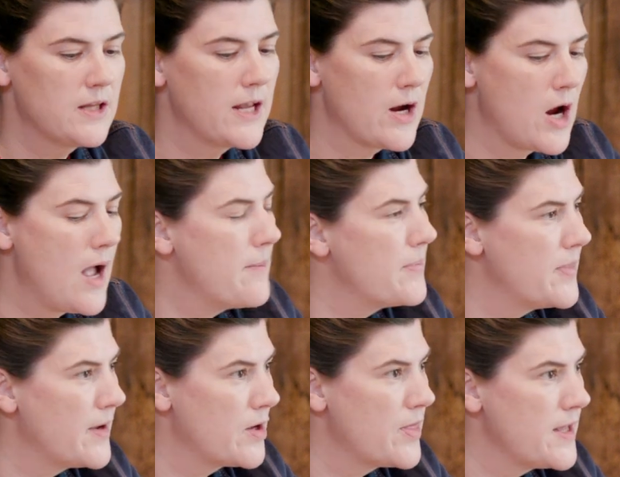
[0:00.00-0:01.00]
clear up
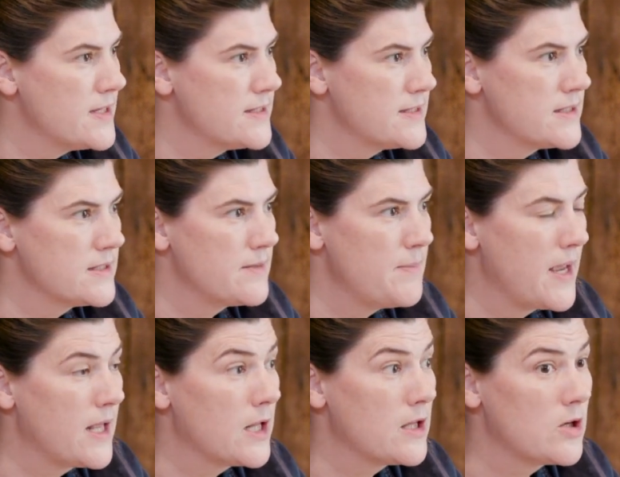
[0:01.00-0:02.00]
their thesis,
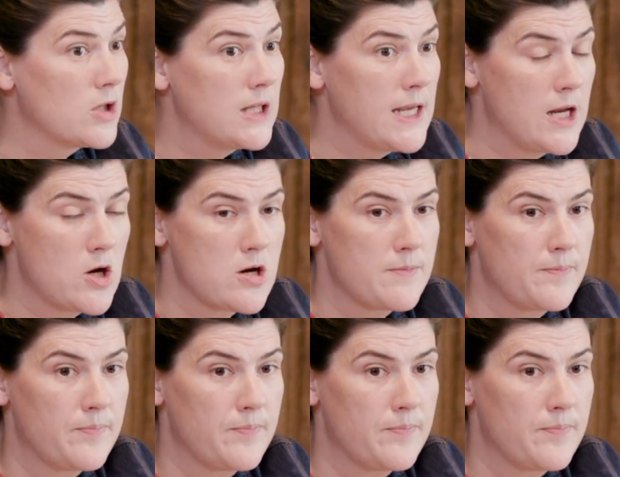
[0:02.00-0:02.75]
make it a little cleaner?